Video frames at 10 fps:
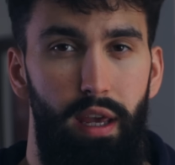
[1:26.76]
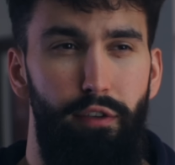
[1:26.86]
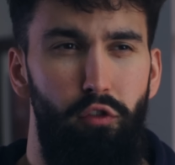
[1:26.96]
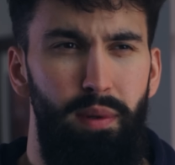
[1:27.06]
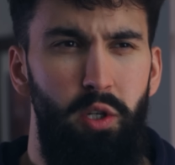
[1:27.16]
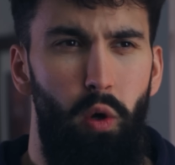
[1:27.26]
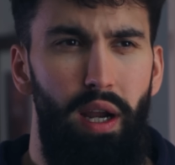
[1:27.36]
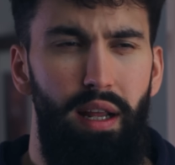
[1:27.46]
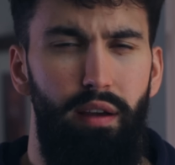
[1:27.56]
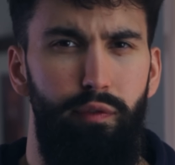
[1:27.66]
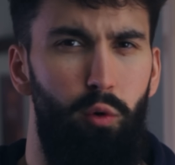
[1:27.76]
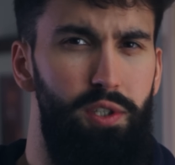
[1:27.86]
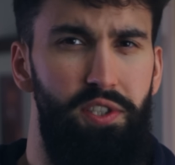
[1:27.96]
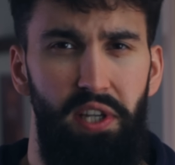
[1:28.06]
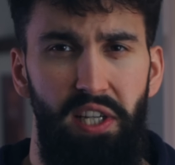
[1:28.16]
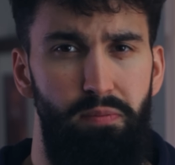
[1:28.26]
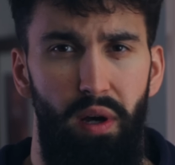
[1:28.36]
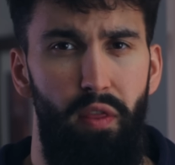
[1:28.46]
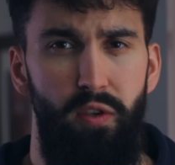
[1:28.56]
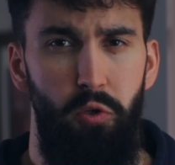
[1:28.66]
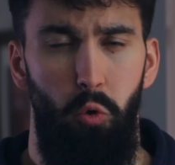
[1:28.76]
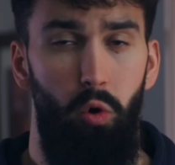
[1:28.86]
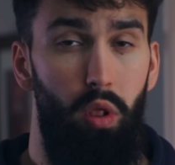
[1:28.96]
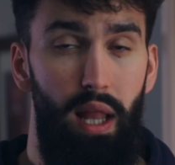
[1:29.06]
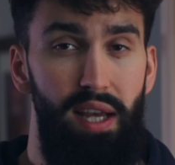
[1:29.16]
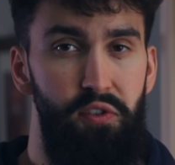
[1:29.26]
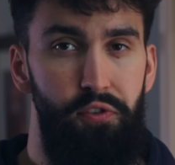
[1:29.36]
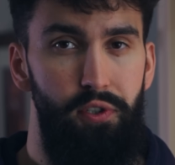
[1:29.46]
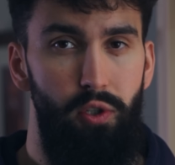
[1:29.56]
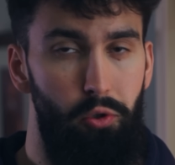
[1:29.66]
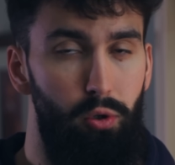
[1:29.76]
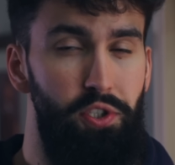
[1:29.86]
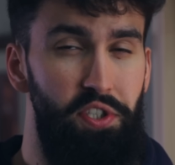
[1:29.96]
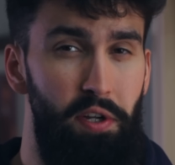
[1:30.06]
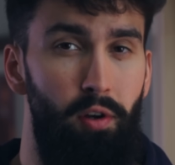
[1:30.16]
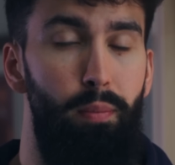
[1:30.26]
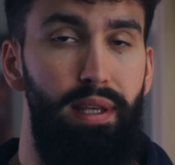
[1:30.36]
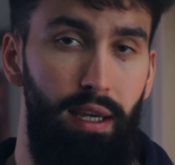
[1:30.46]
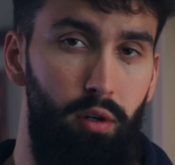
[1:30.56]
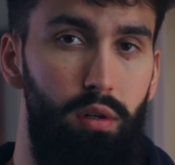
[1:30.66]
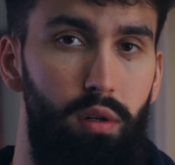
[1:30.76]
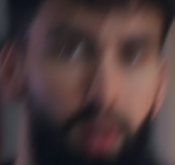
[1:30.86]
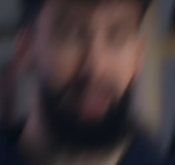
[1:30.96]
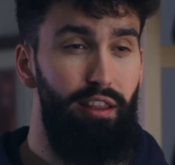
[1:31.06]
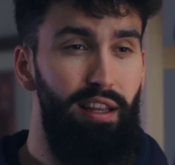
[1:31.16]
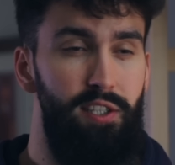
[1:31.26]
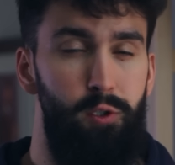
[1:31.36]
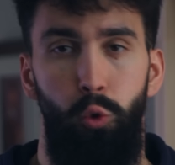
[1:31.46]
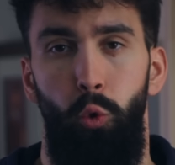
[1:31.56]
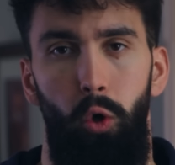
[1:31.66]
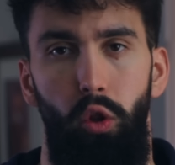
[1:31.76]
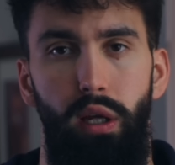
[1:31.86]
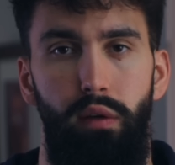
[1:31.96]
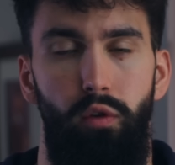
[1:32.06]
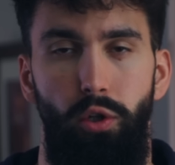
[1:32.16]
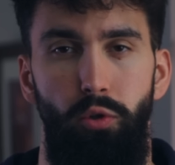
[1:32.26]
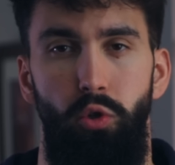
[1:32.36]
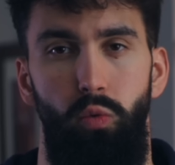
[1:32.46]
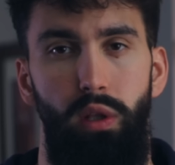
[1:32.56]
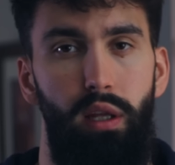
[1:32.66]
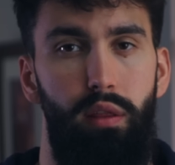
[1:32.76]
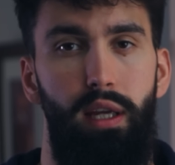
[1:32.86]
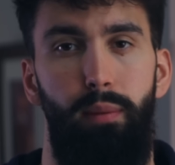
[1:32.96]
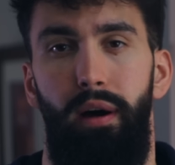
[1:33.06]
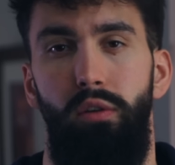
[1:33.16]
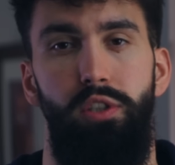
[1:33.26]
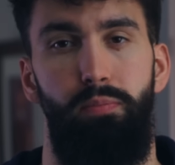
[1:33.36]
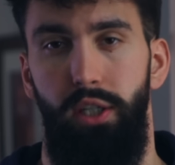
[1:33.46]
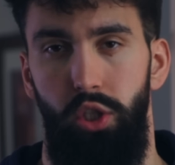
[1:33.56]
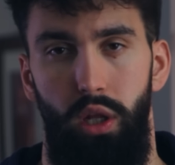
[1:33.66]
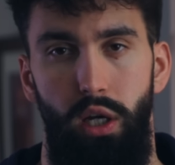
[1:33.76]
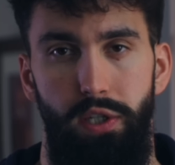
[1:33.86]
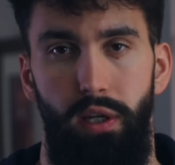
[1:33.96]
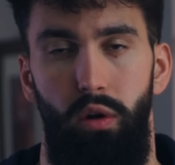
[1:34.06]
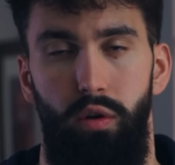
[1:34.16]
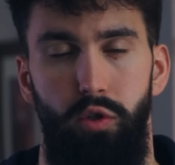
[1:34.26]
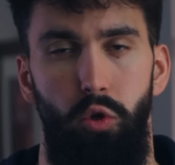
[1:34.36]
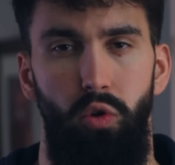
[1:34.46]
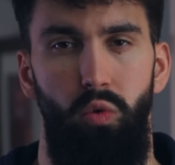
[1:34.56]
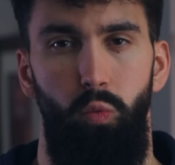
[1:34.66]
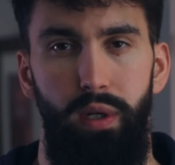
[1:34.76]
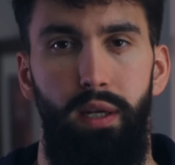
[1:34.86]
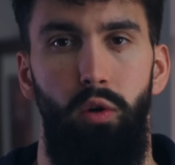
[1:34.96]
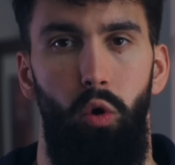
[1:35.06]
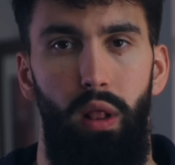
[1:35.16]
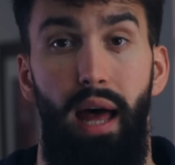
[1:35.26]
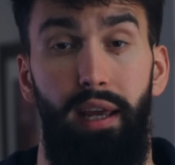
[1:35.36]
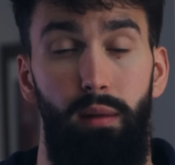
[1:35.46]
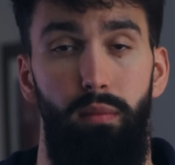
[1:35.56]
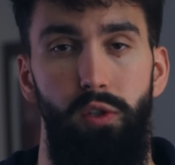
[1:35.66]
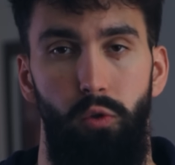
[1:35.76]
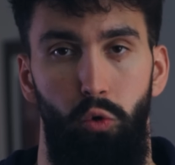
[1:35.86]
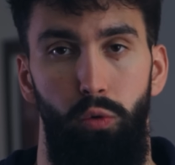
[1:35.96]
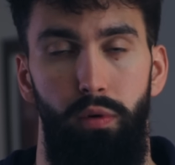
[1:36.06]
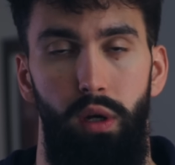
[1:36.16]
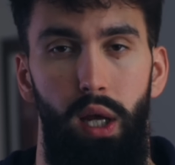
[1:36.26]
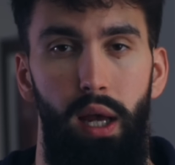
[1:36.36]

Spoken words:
if you've been training for 6 months or less, you're still a beginner. And I think it's too early for you to really think about specializing on a certain weak or lagging muscle group,